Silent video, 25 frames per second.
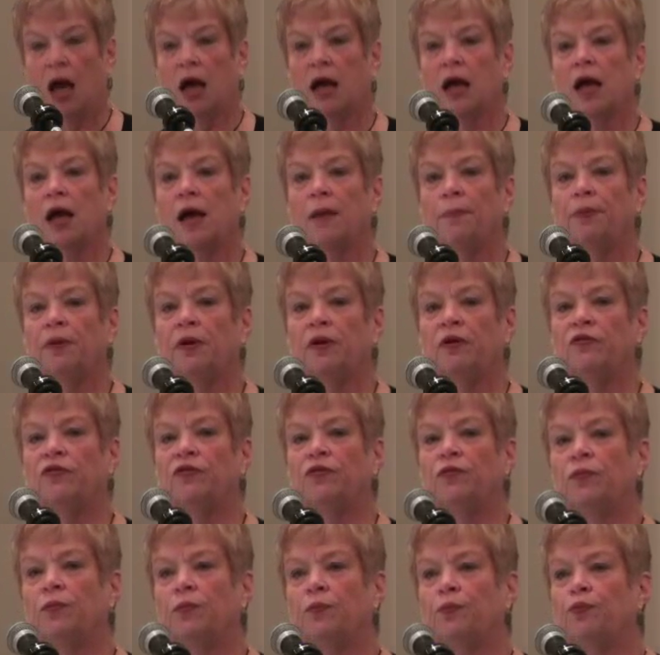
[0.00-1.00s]
couple
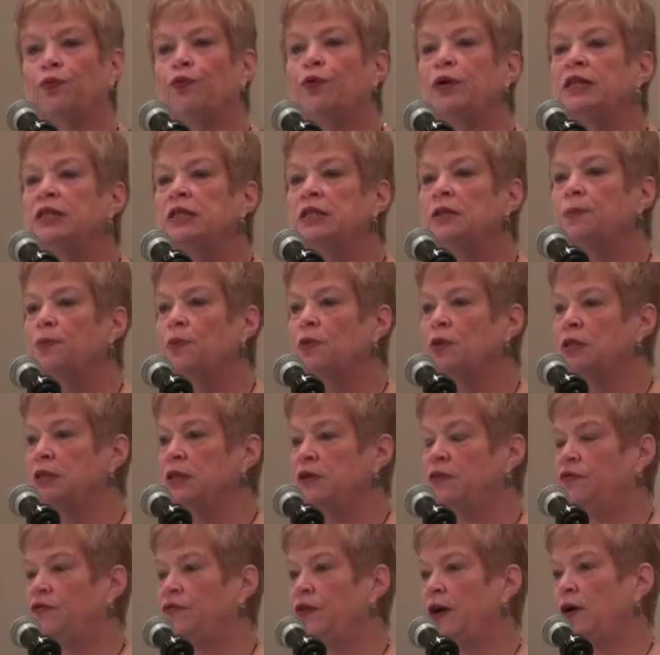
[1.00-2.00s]
of principles
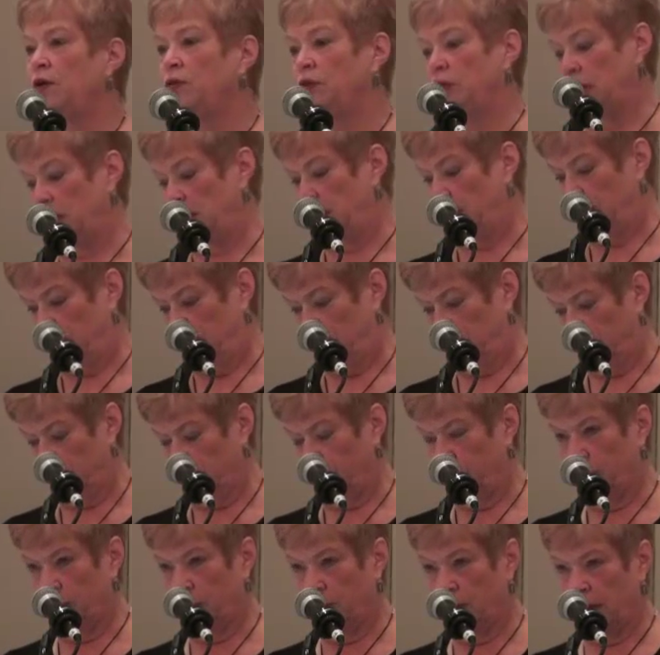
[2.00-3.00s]
and founding
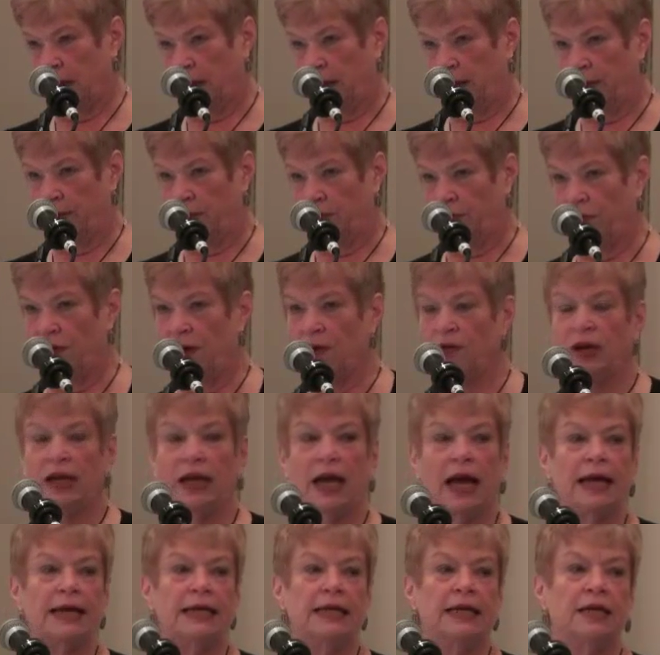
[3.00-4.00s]

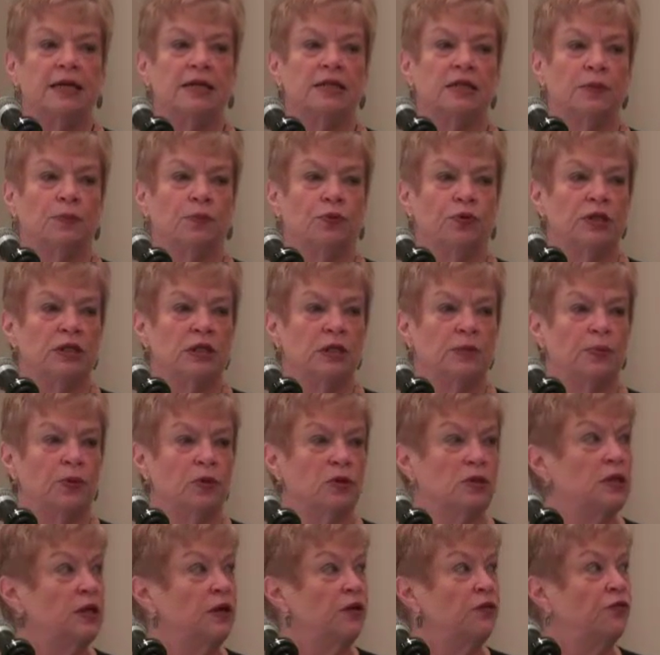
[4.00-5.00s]
ideas and
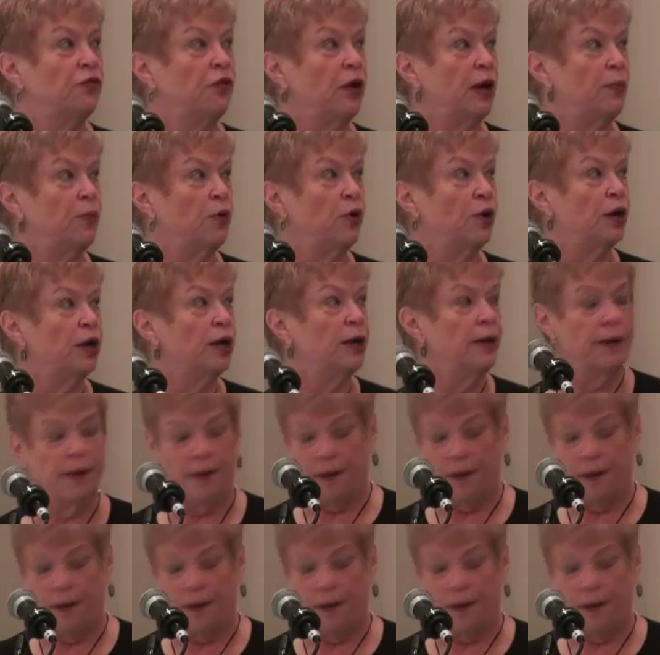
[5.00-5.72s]
principles in a framework.